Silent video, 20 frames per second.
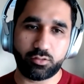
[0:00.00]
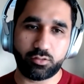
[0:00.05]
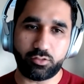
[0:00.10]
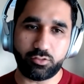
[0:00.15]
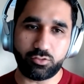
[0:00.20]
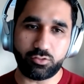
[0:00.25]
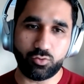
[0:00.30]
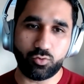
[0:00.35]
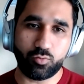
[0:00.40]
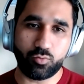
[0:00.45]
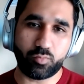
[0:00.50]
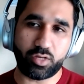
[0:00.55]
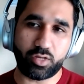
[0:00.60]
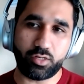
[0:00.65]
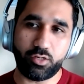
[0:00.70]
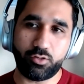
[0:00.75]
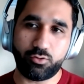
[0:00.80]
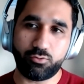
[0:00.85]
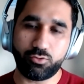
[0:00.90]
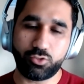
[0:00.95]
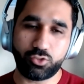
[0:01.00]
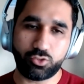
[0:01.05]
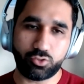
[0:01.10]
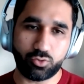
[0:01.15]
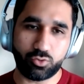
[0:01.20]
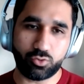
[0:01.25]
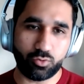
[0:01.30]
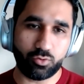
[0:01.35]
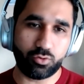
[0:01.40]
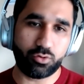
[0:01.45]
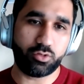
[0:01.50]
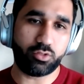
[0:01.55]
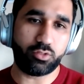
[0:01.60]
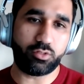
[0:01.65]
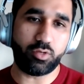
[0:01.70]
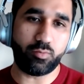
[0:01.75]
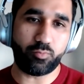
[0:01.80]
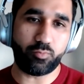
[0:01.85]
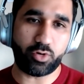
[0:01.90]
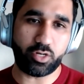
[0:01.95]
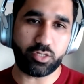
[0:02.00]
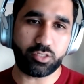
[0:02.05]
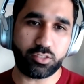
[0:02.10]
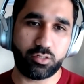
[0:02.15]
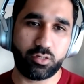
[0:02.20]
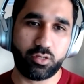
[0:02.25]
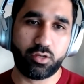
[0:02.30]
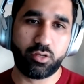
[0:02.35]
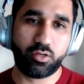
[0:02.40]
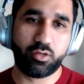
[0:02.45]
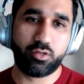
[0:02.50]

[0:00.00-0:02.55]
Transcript: there is no money to show the impression